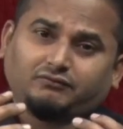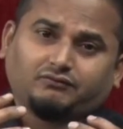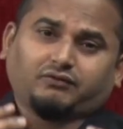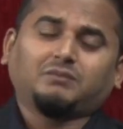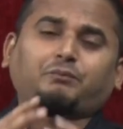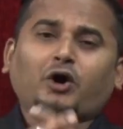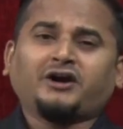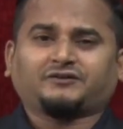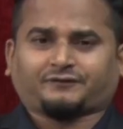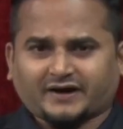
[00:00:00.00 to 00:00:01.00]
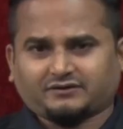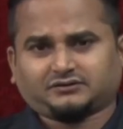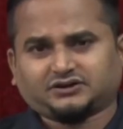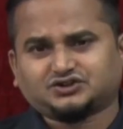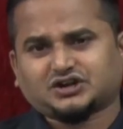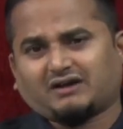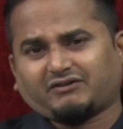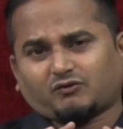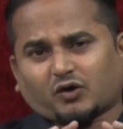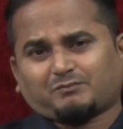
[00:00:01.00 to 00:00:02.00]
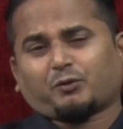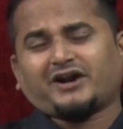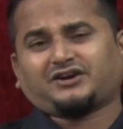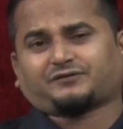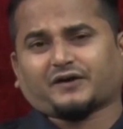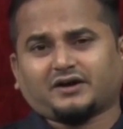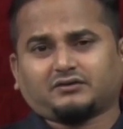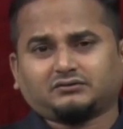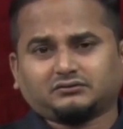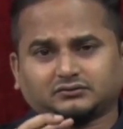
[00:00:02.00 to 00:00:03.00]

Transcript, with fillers: 1.5, in Java 1.5,